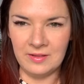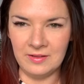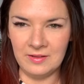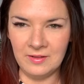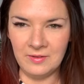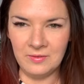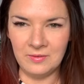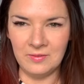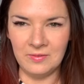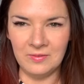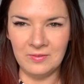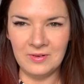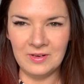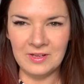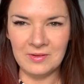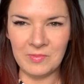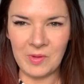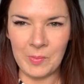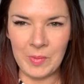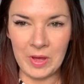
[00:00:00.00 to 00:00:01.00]
Oh, look at
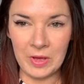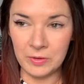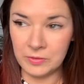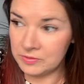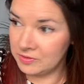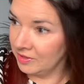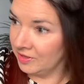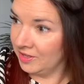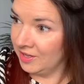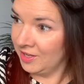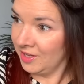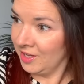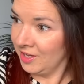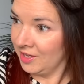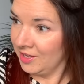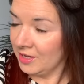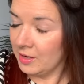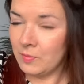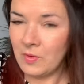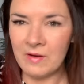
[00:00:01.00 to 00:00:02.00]
my pose.
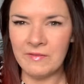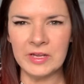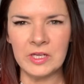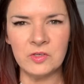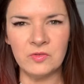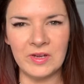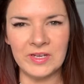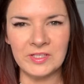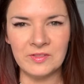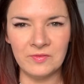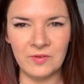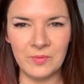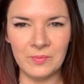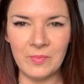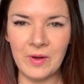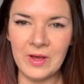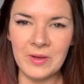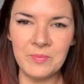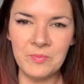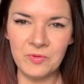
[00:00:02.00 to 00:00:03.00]
I'm wearing a dress from
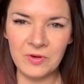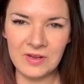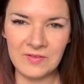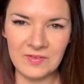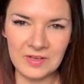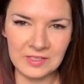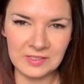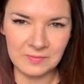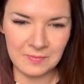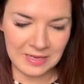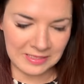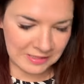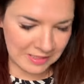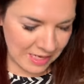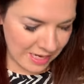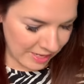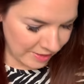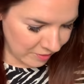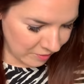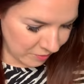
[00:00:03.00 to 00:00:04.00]
my previous
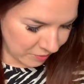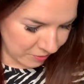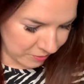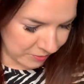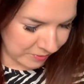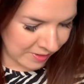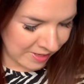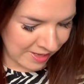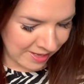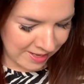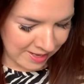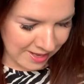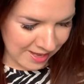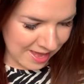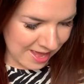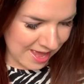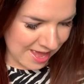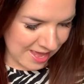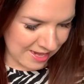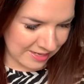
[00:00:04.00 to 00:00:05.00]
Matalan haul.
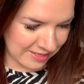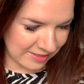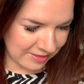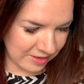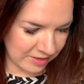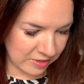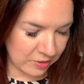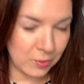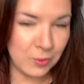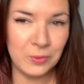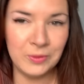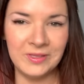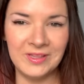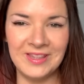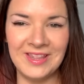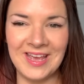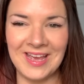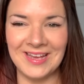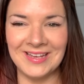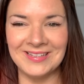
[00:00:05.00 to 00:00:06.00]
And I called
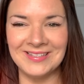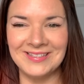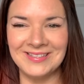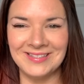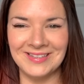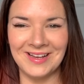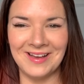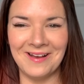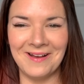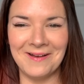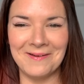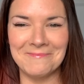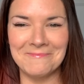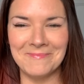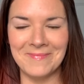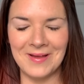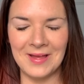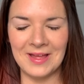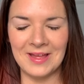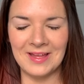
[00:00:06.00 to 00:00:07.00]
this...
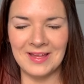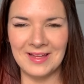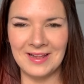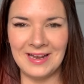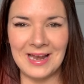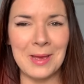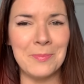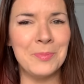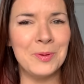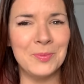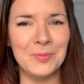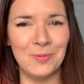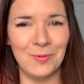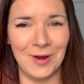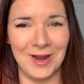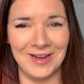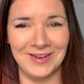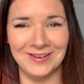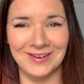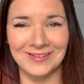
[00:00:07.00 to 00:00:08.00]
leopard
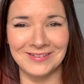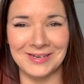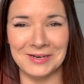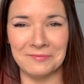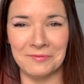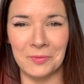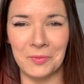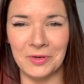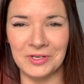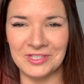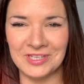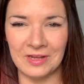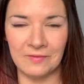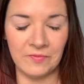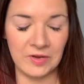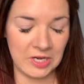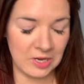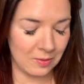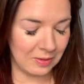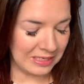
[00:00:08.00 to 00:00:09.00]
print. I don't know if you watched that
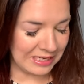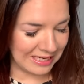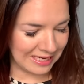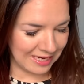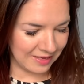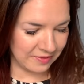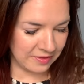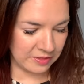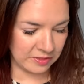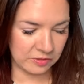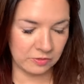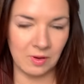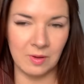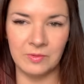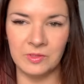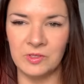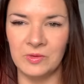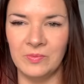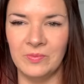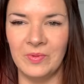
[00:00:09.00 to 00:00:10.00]
video, I'll link it in the
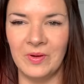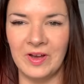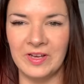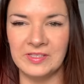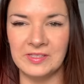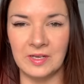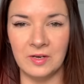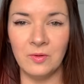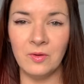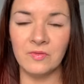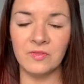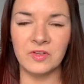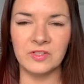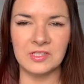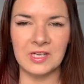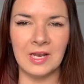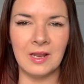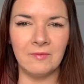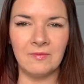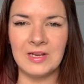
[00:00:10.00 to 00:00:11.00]
description, but I said, oh, I've got
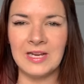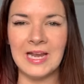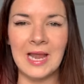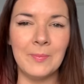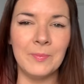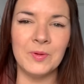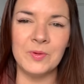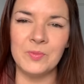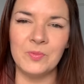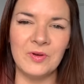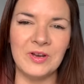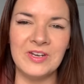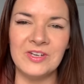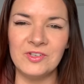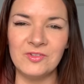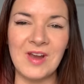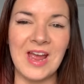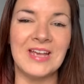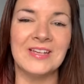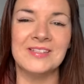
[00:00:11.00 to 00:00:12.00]
a lovely leopard print
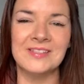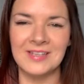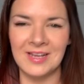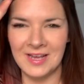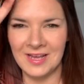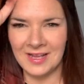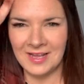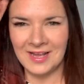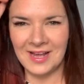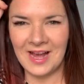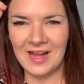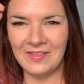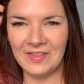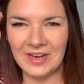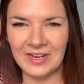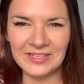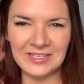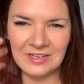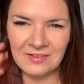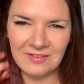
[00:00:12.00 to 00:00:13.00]
dress, and then
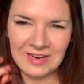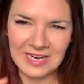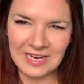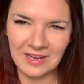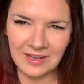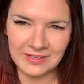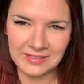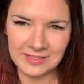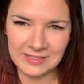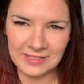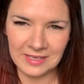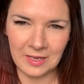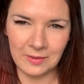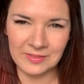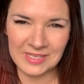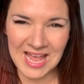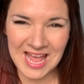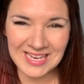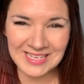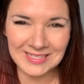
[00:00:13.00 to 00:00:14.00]
I didn't realize until I was
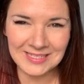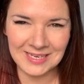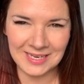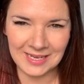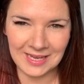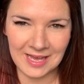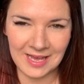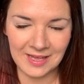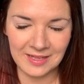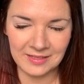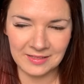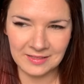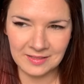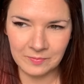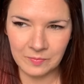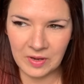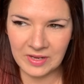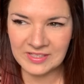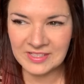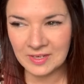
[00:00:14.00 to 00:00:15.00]
editing it.
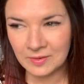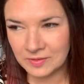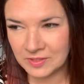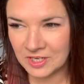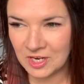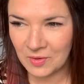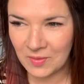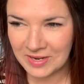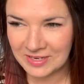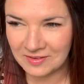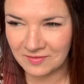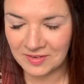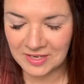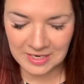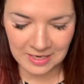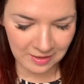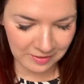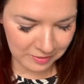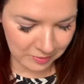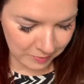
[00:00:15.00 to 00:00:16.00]
I said it was a no edit
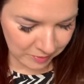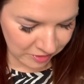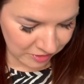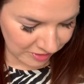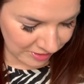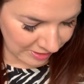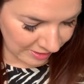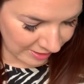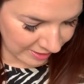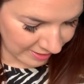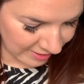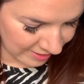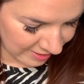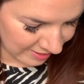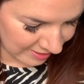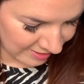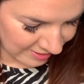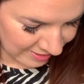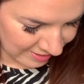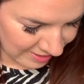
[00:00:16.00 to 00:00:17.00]
video, so I couldn't do
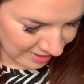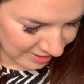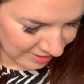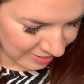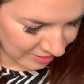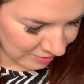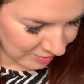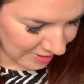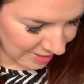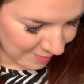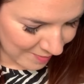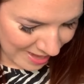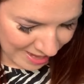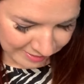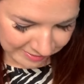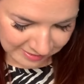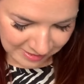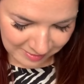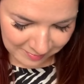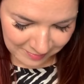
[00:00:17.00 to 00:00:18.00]
anything
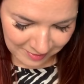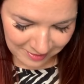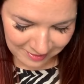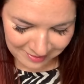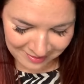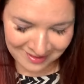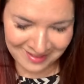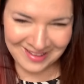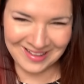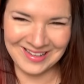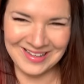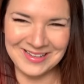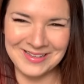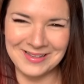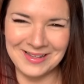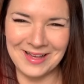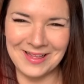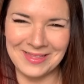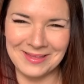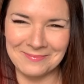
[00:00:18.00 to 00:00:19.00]
about it, but
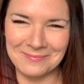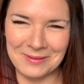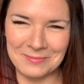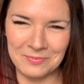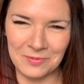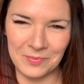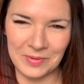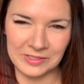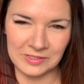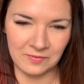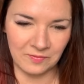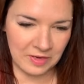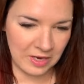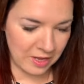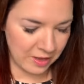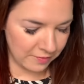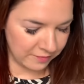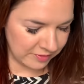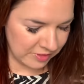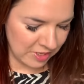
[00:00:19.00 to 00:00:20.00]
I think people must have
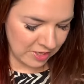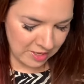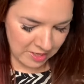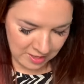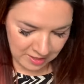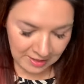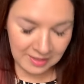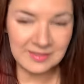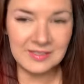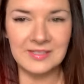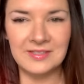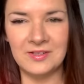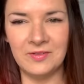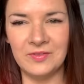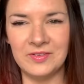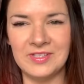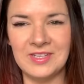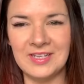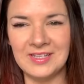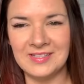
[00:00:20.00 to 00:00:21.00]
laughed because it's
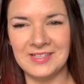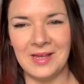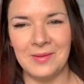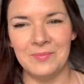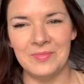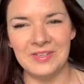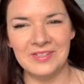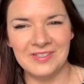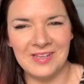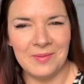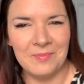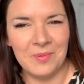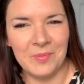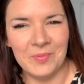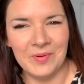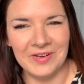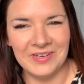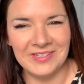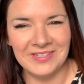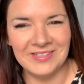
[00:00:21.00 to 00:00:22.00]
obviously a zebra
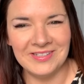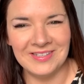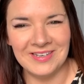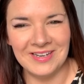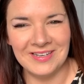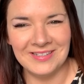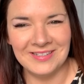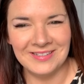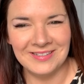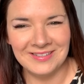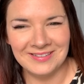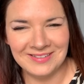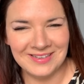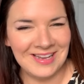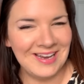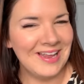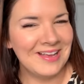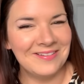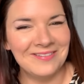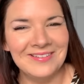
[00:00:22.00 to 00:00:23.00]
print, isn't it?
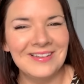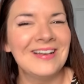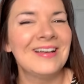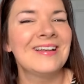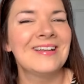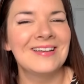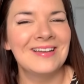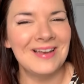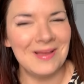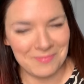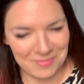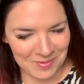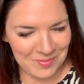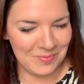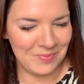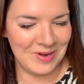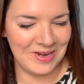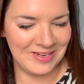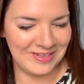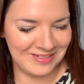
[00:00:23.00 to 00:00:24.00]
And I called it leopard
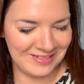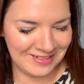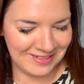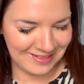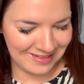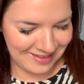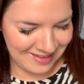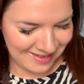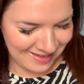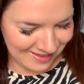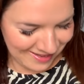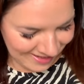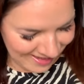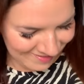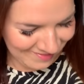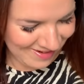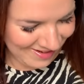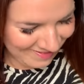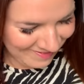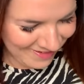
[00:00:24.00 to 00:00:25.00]
print. Come
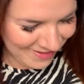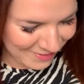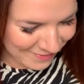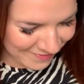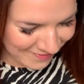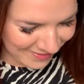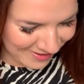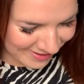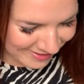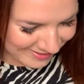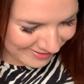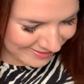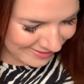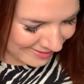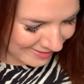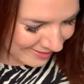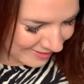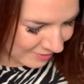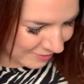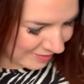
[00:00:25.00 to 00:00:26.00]
on, Rufus.
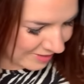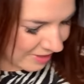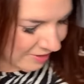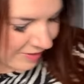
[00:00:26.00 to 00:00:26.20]
Do you want it?